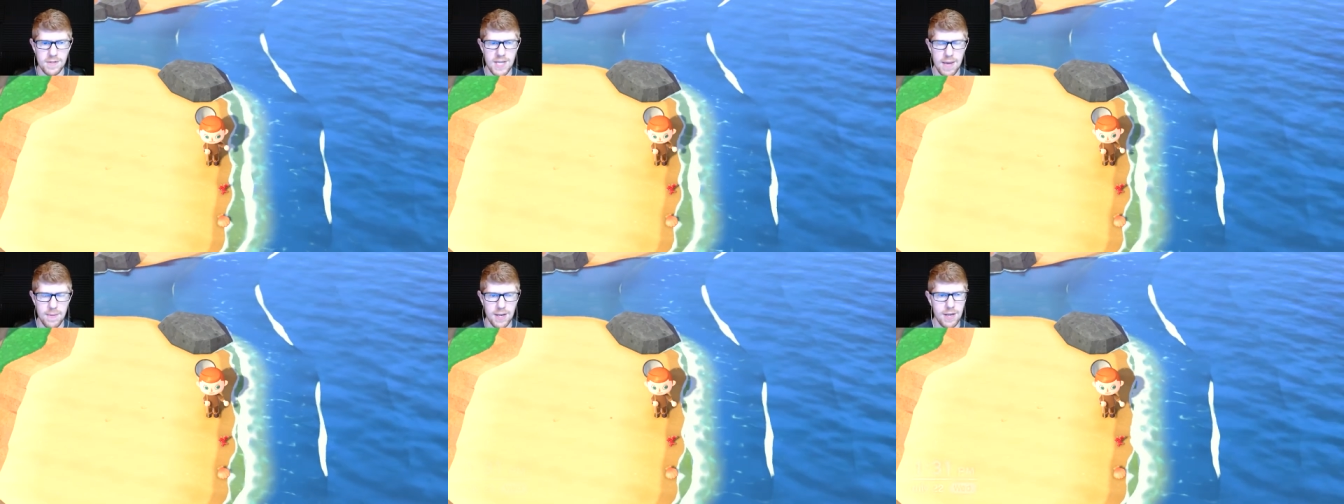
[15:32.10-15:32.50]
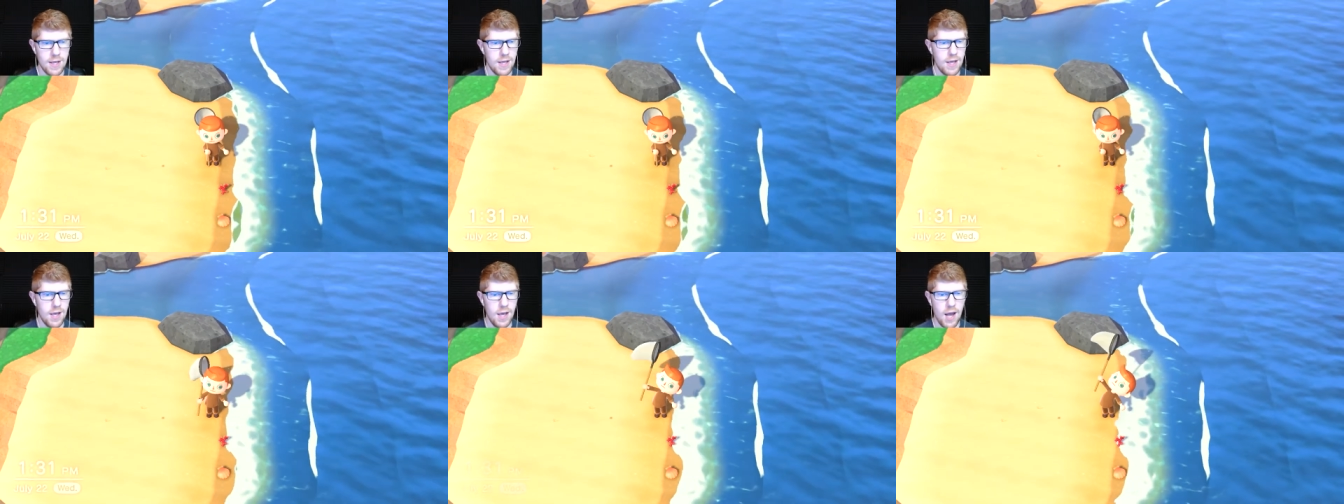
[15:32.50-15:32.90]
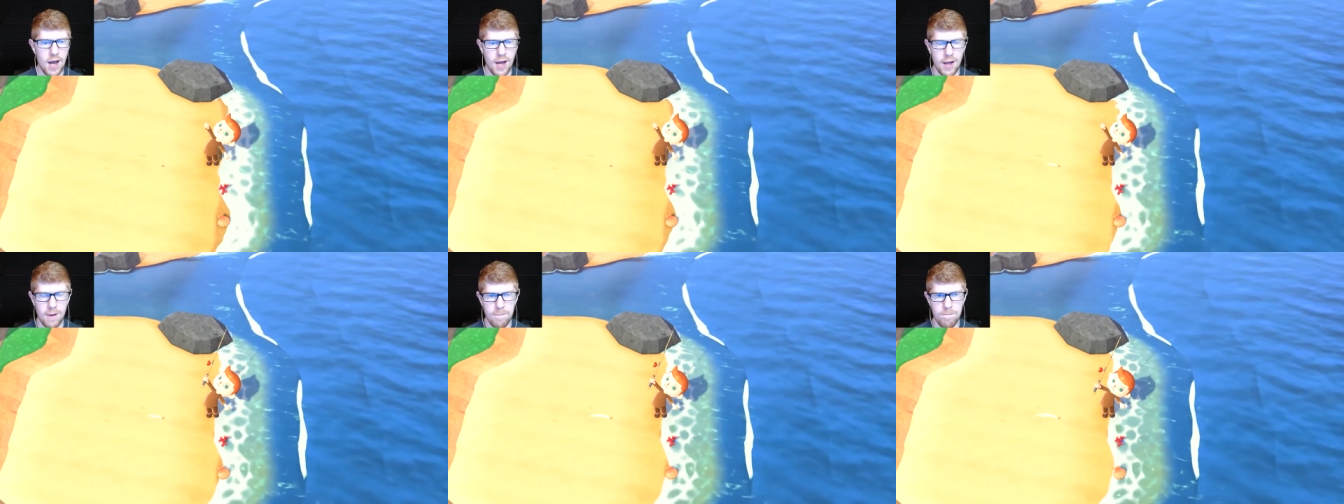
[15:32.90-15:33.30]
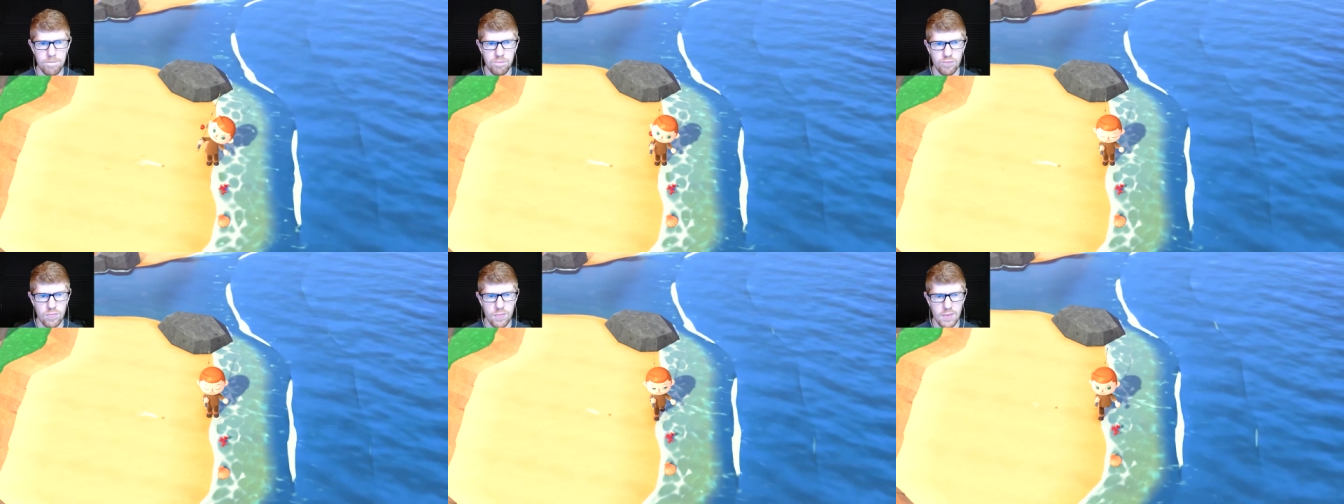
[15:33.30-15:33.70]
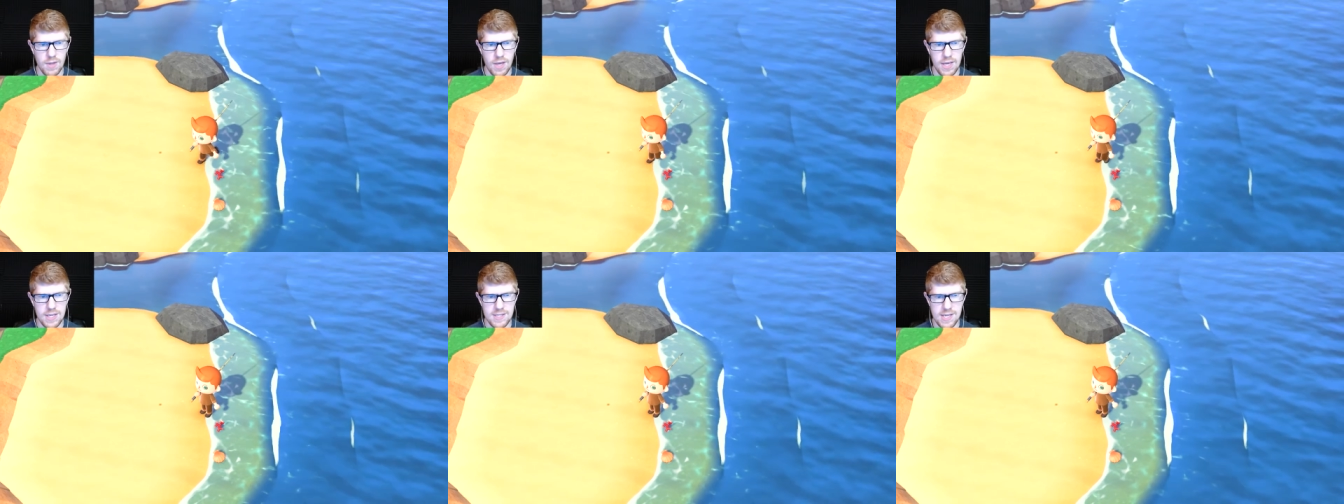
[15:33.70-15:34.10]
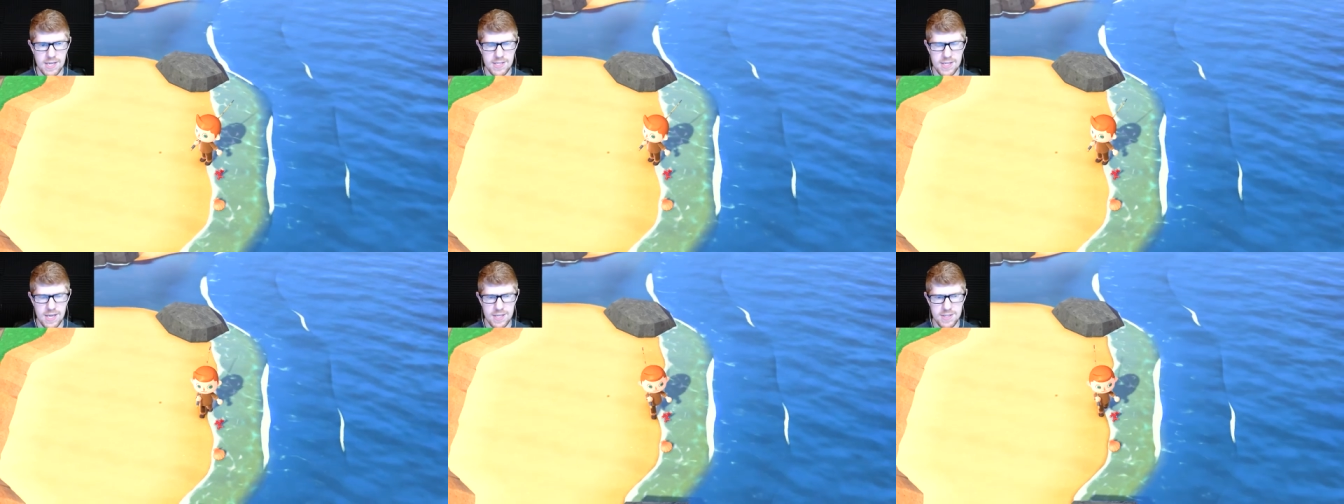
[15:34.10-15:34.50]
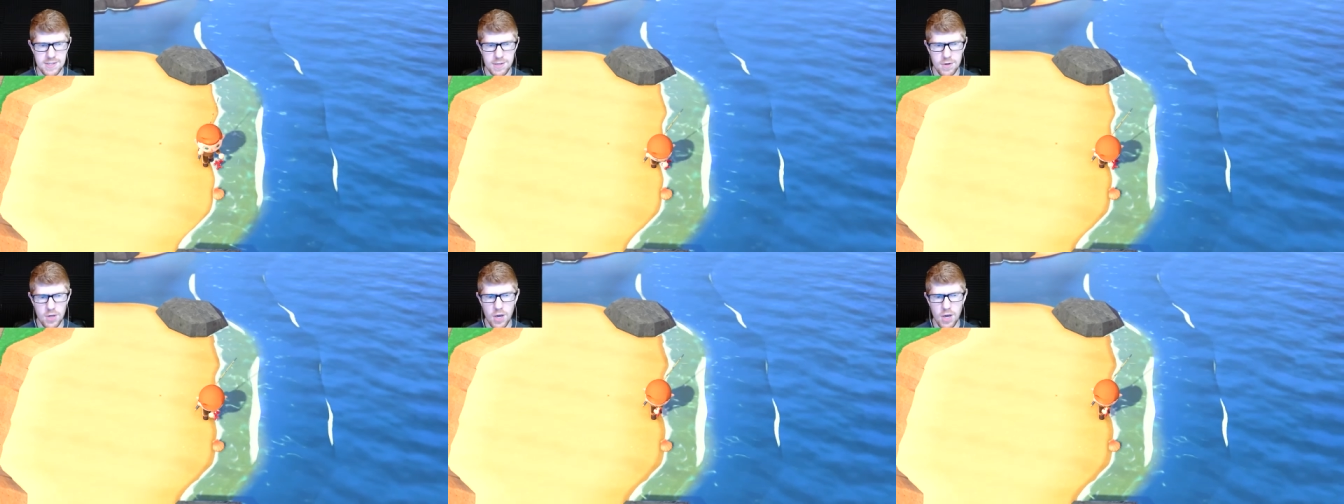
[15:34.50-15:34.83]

damn it, um, is is is